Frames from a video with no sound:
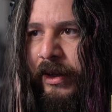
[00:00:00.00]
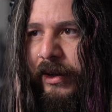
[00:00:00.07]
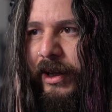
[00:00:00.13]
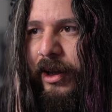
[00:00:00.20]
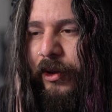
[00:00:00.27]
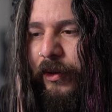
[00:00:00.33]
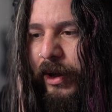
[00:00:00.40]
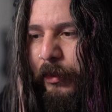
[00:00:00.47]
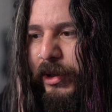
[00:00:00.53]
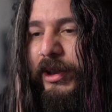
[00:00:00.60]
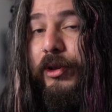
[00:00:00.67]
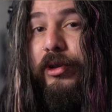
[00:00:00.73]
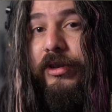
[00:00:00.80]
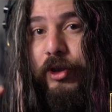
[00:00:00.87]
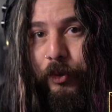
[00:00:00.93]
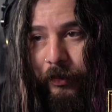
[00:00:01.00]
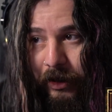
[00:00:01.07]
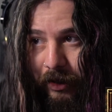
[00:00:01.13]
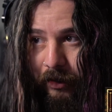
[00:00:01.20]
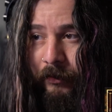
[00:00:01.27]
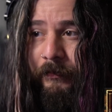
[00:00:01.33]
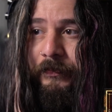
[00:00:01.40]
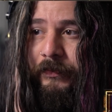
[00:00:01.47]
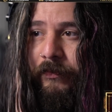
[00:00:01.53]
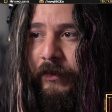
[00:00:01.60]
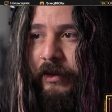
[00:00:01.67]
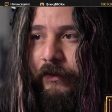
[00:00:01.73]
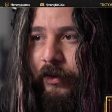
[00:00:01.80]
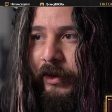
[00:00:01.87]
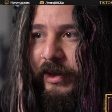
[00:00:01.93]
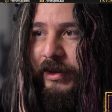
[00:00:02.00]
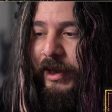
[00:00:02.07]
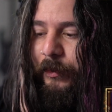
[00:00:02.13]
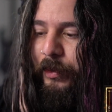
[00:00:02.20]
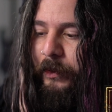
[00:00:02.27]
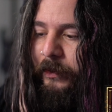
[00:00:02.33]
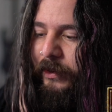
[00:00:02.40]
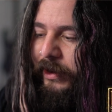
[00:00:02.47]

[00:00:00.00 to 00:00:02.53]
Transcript: now, I'm going to use Doom again for an example.